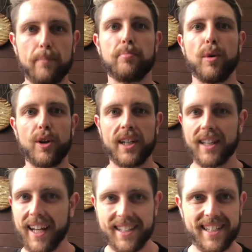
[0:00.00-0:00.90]
burning
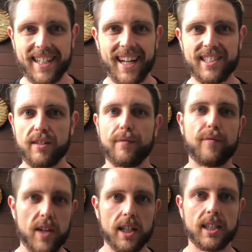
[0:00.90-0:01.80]
lactic acid
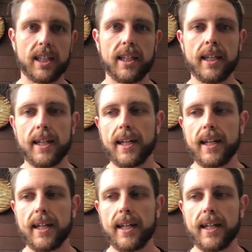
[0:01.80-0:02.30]
feeling,